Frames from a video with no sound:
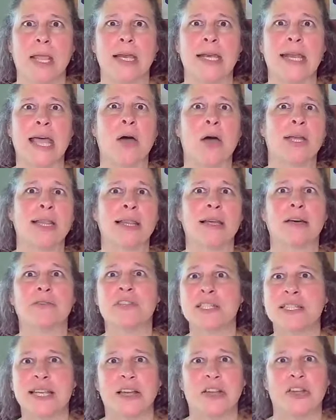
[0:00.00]
Now I'd love
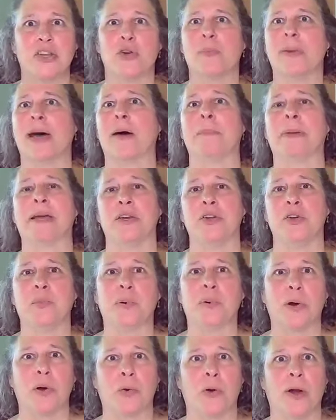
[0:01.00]
to tell you about my new
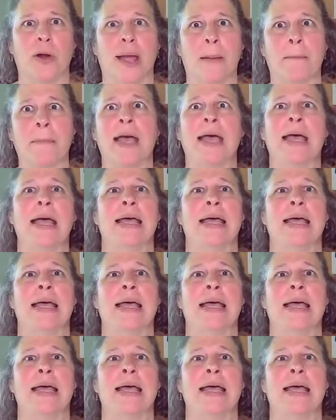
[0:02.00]
program.